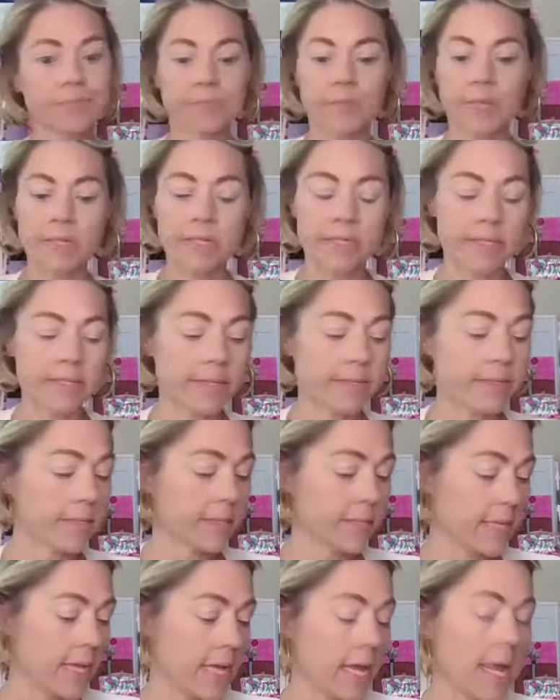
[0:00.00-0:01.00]
That's it.
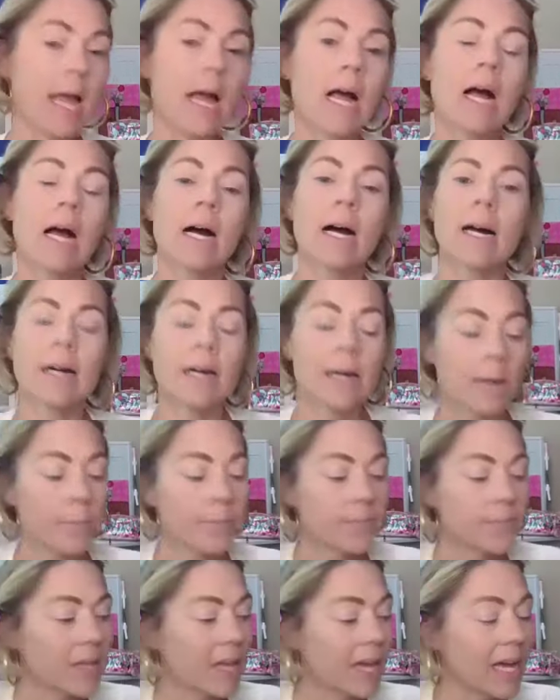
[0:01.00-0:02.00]
I
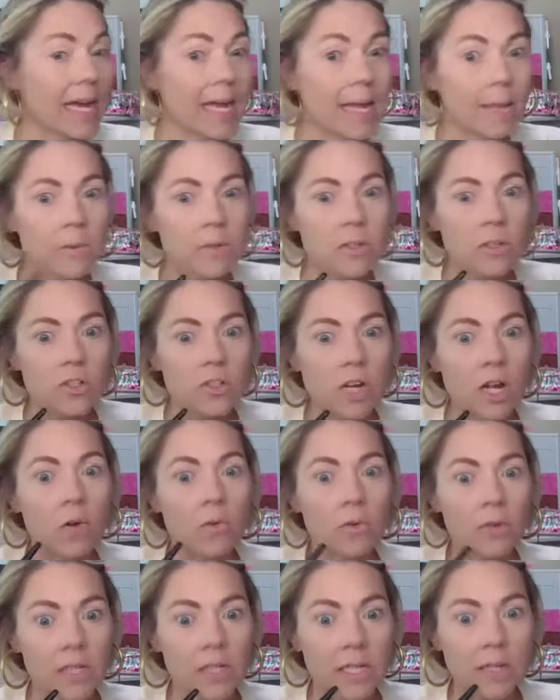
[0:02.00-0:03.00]
am going to try
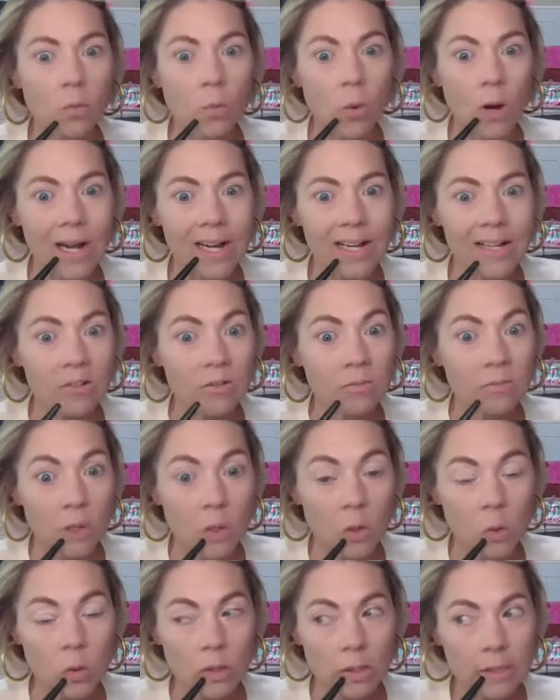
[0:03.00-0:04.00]
a really wild,
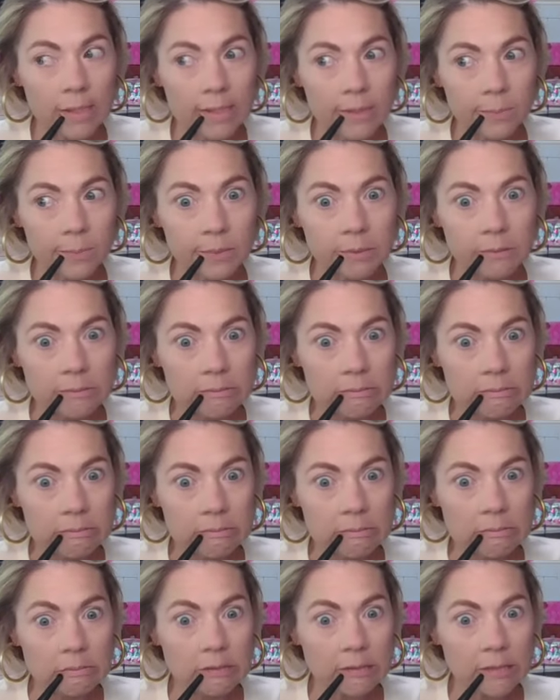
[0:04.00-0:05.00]
bold lip.
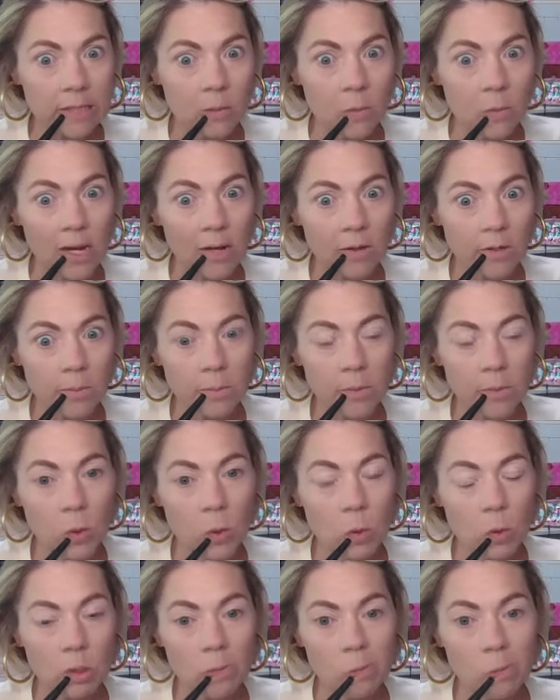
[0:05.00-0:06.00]
Really wild and
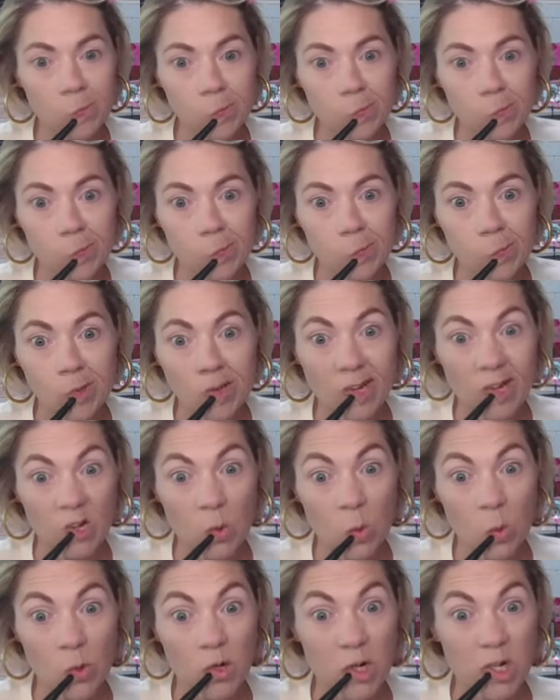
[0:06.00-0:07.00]
bold. Like
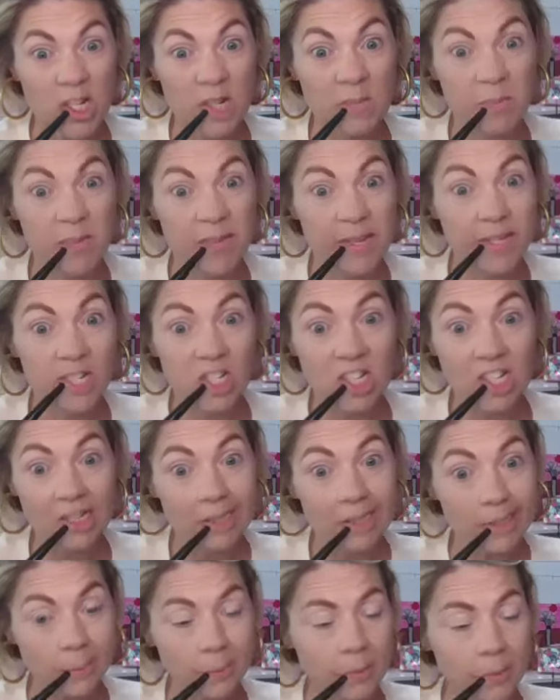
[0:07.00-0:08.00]
an orangey peach
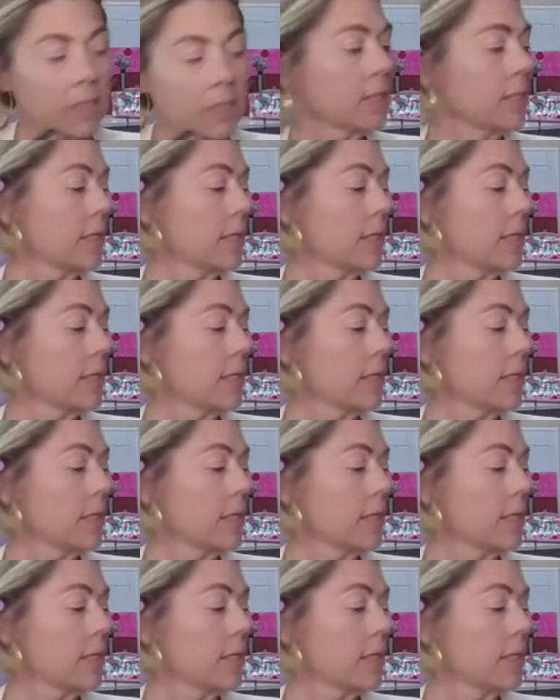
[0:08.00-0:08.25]
lip.